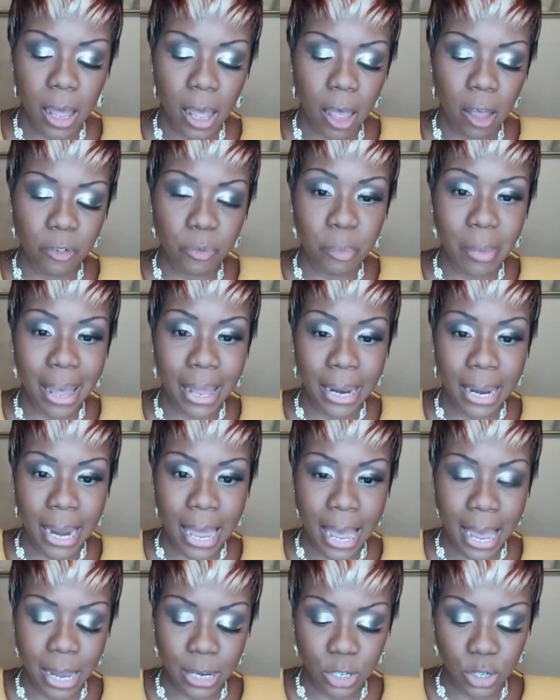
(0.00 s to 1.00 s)
of my
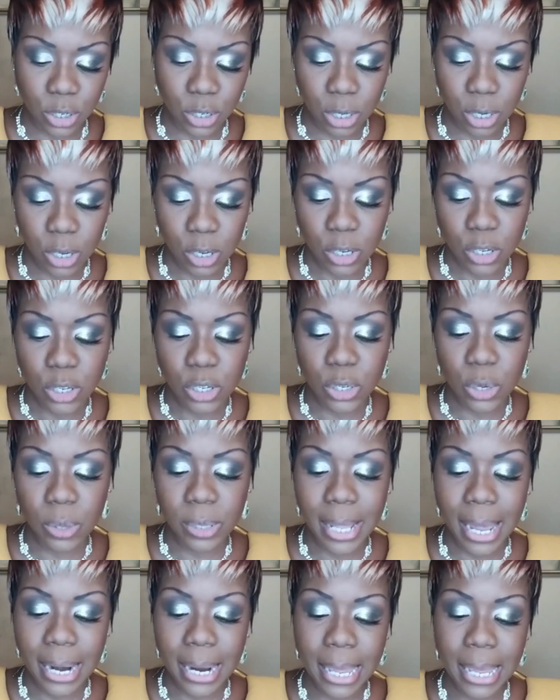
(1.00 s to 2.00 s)
lash
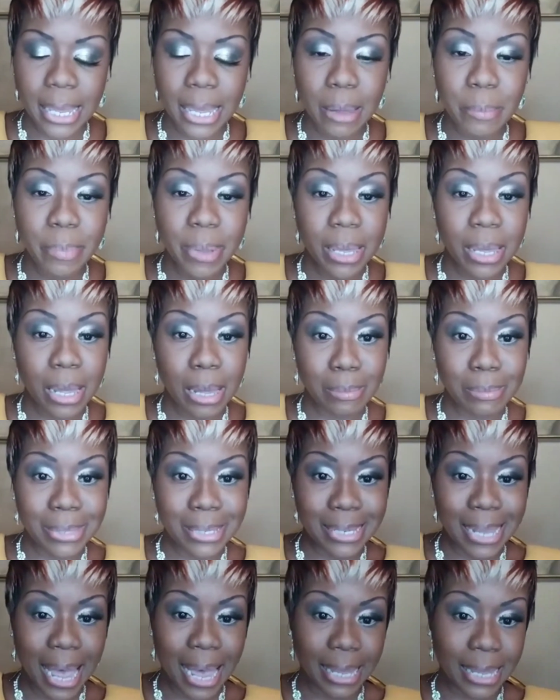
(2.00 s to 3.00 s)
so that it can become
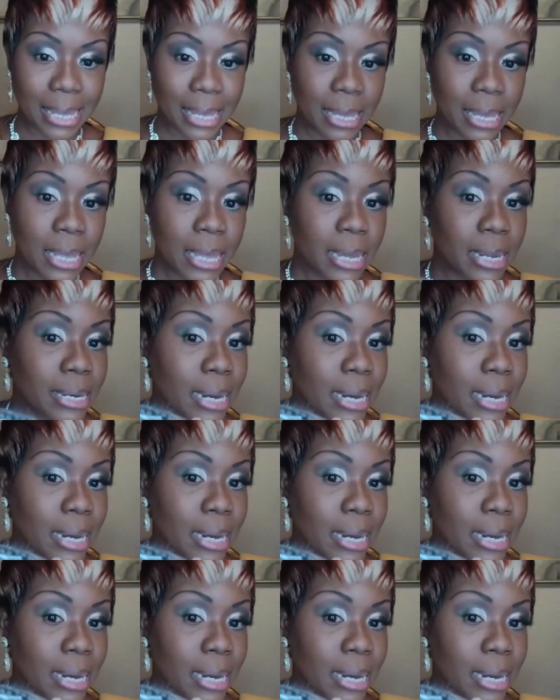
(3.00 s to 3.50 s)
tacky.